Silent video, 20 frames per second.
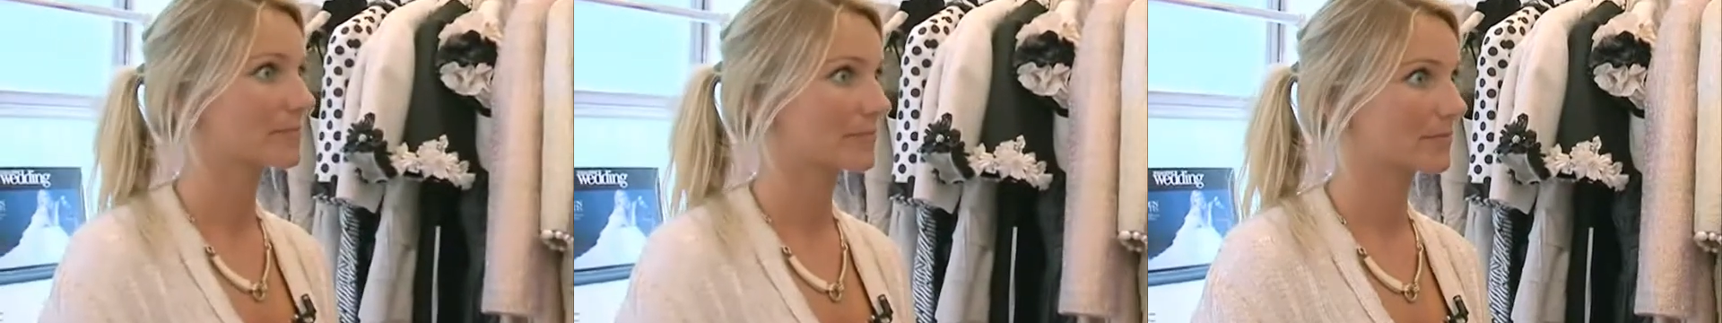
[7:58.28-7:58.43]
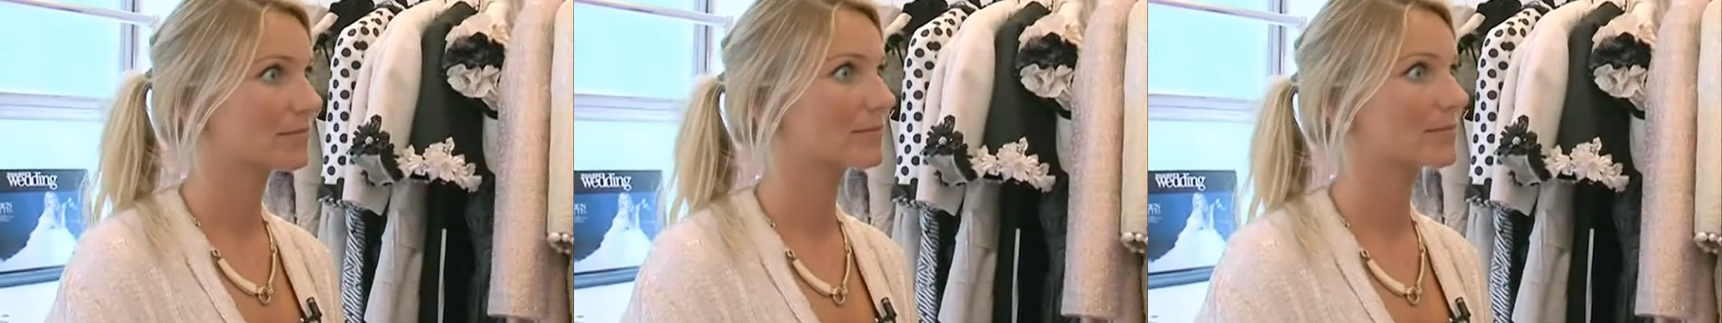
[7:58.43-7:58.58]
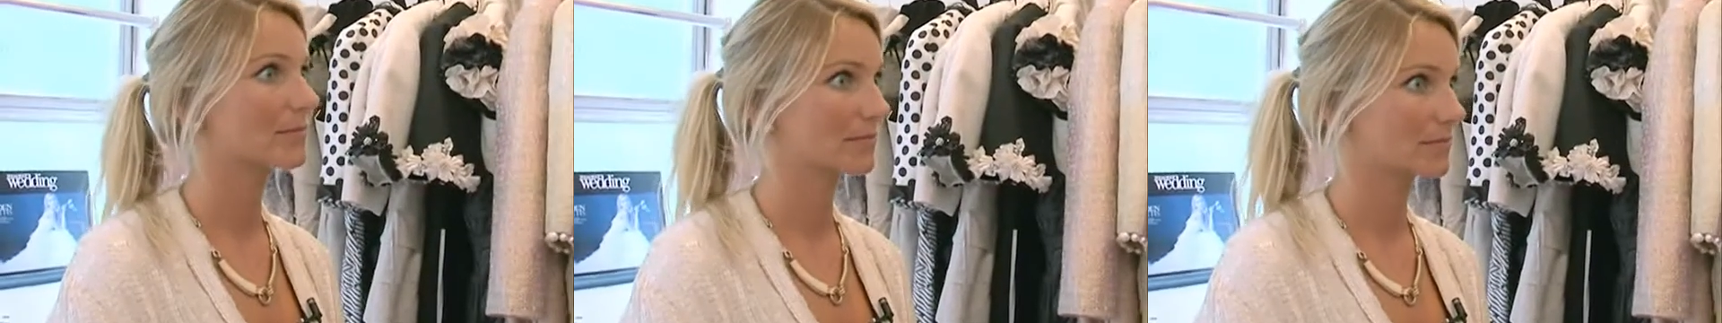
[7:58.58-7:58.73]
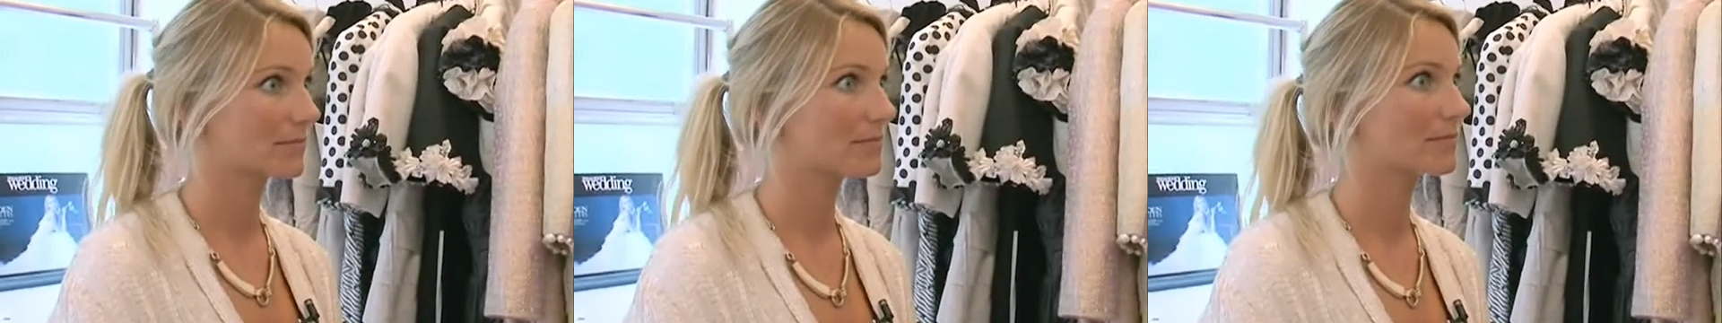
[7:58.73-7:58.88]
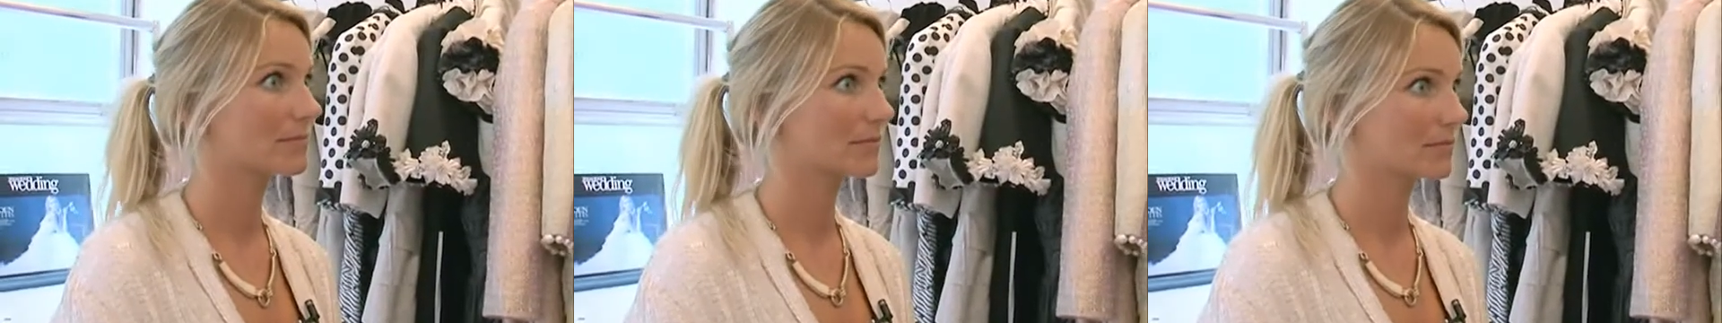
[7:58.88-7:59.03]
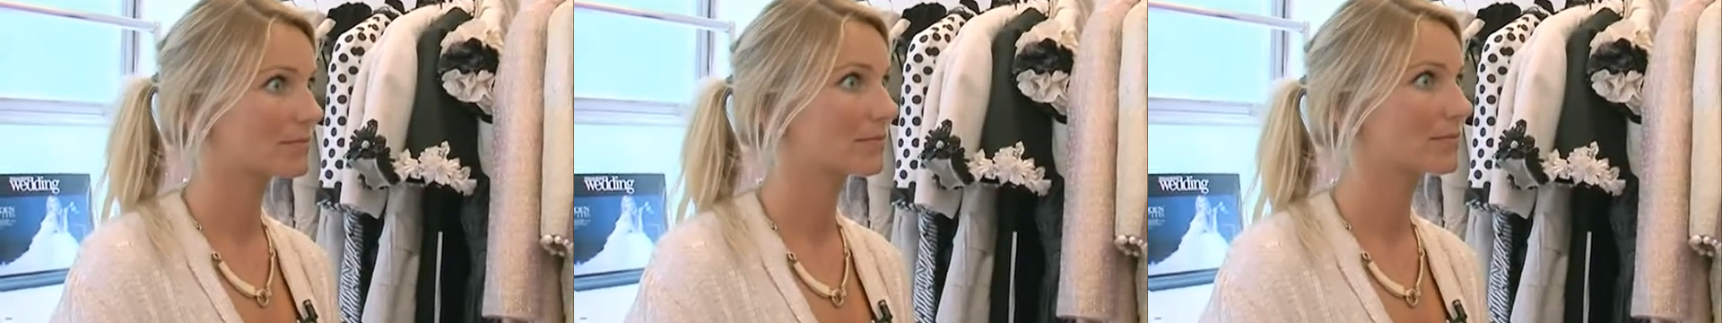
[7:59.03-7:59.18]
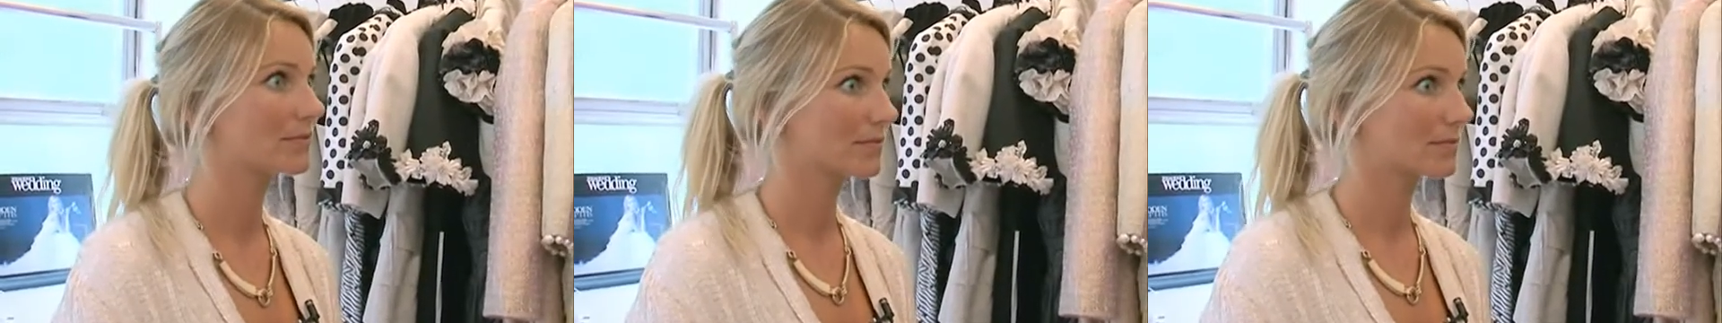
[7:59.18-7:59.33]
certain
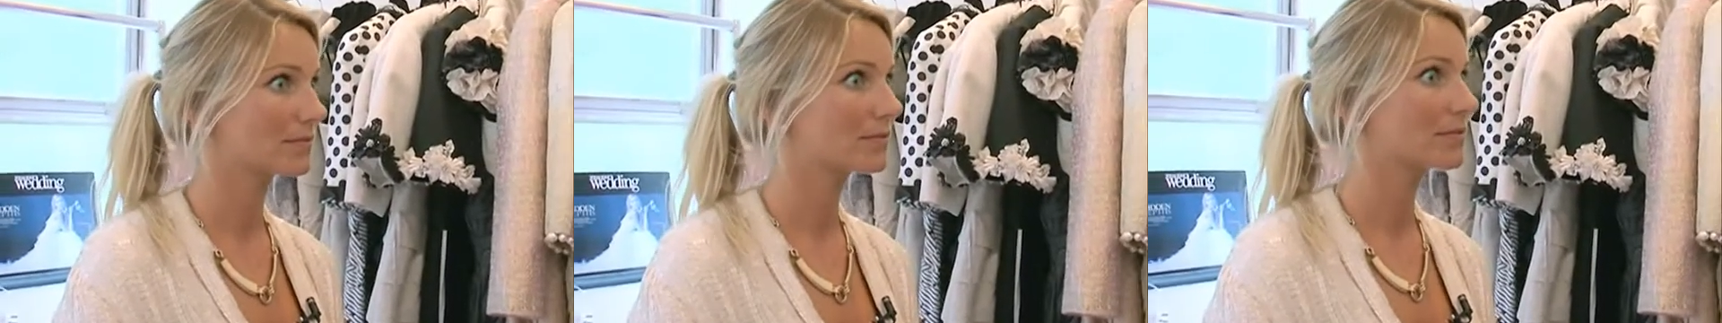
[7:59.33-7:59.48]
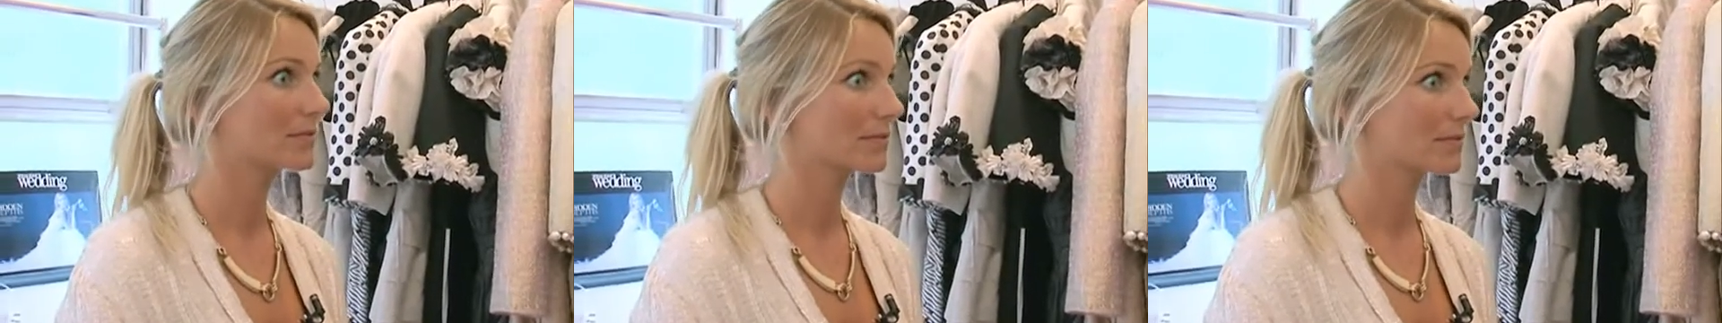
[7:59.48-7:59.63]
different types of